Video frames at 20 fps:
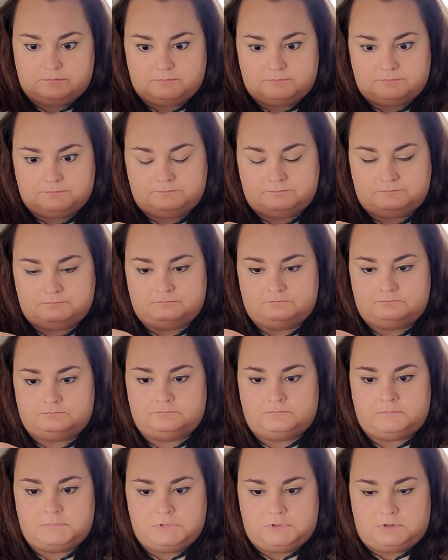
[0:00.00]

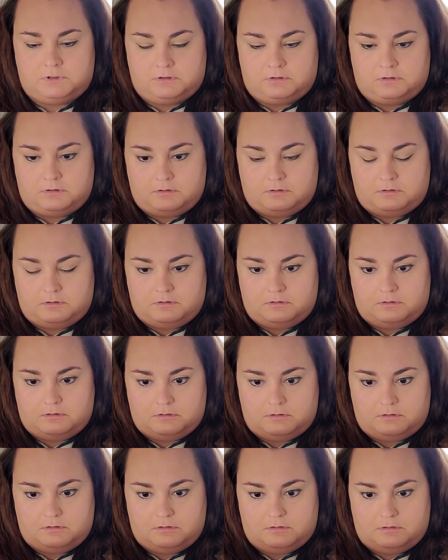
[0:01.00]

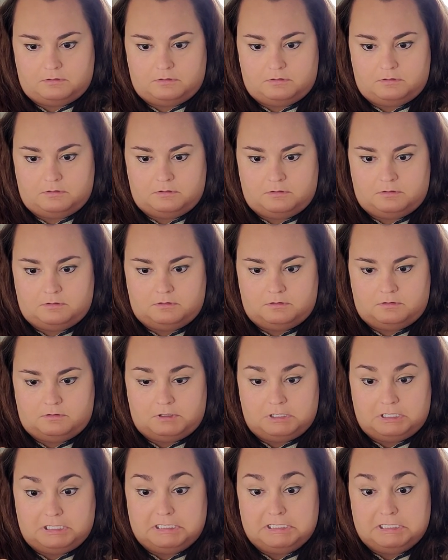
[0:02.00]

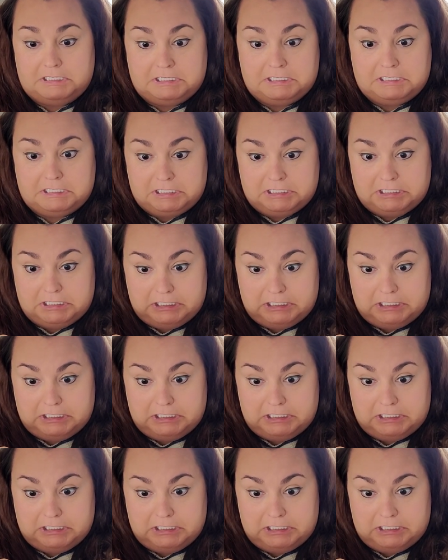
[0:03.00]
No one is speaking in this clip.